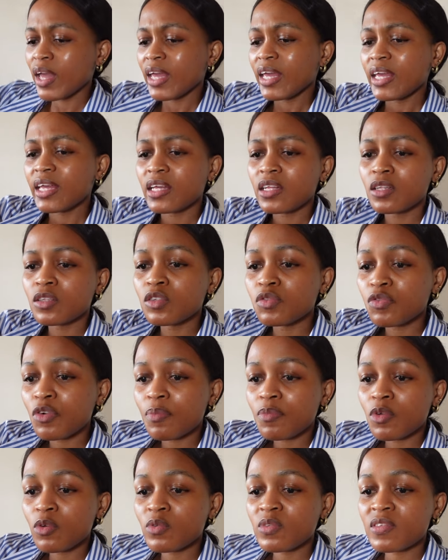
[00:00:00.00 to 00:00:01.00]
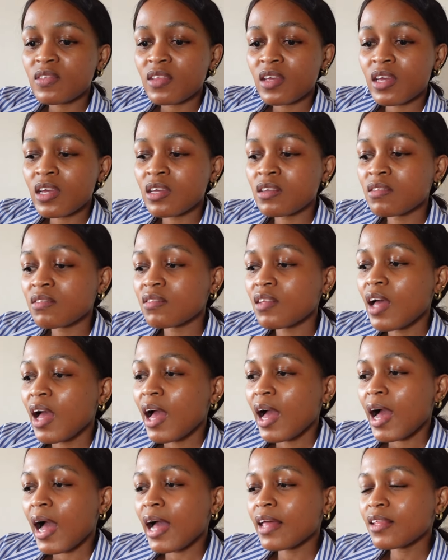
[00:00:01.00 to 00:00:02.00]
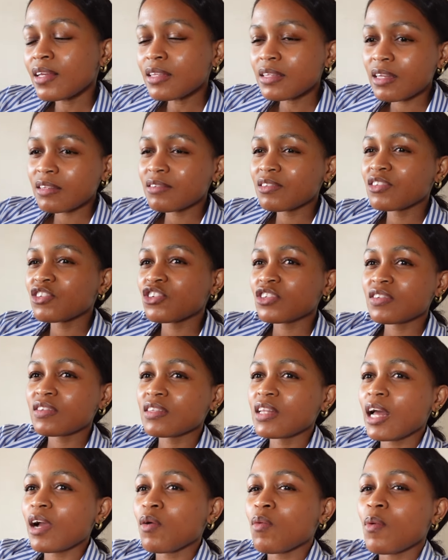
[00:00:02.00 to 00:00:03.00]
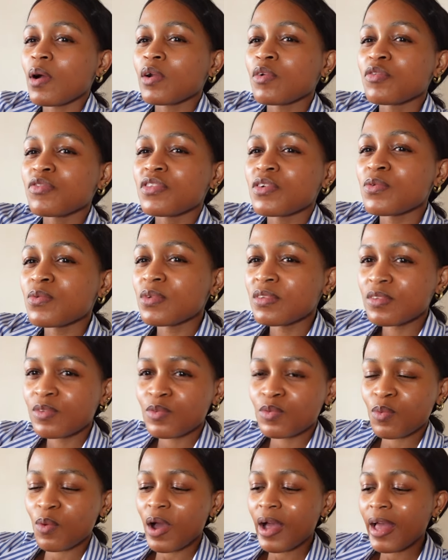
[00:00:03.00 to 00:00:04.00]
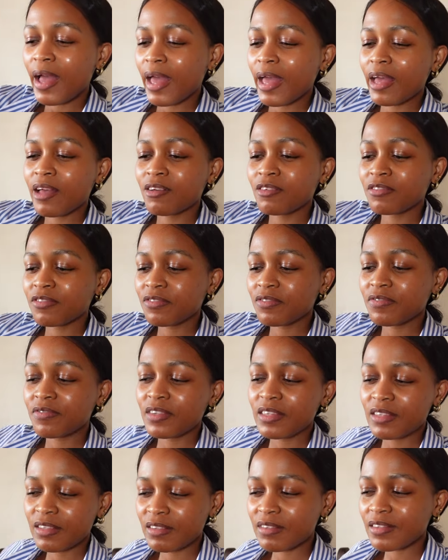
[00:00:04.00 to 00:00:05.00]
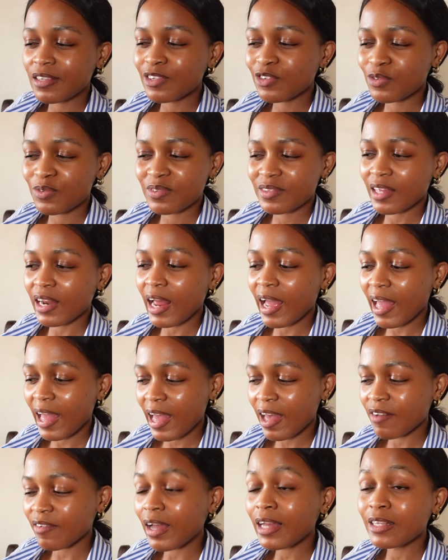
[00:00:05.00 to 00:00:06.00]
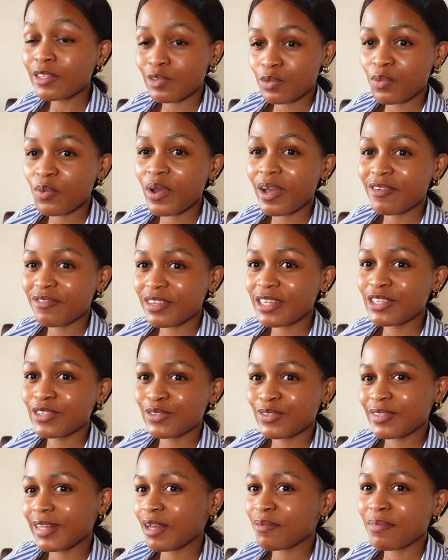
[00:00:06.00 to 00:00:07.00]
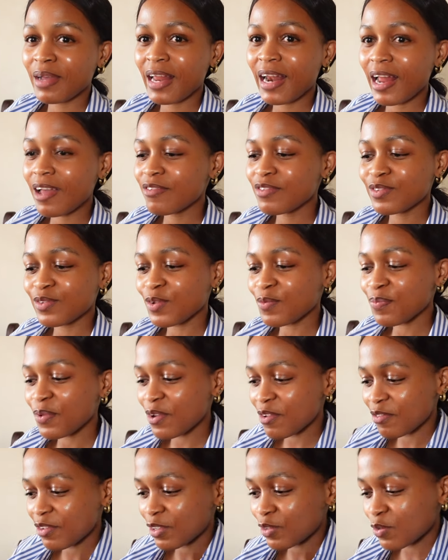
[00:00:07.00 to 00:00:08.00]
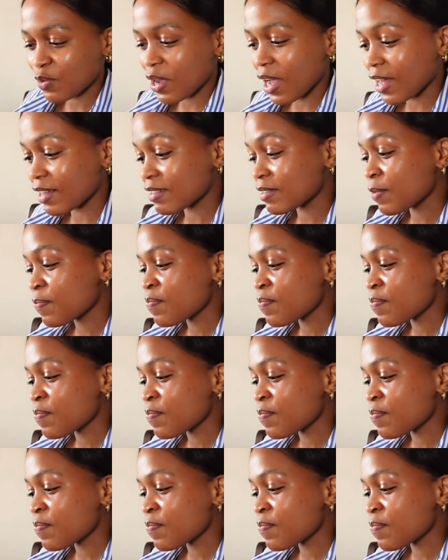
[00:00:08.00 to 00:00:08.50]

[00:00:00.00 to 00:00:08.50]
healed from those things. I think that's just like one of the reasons why I have these issues that I have. I do have issues, like my life is not perfect, you guys.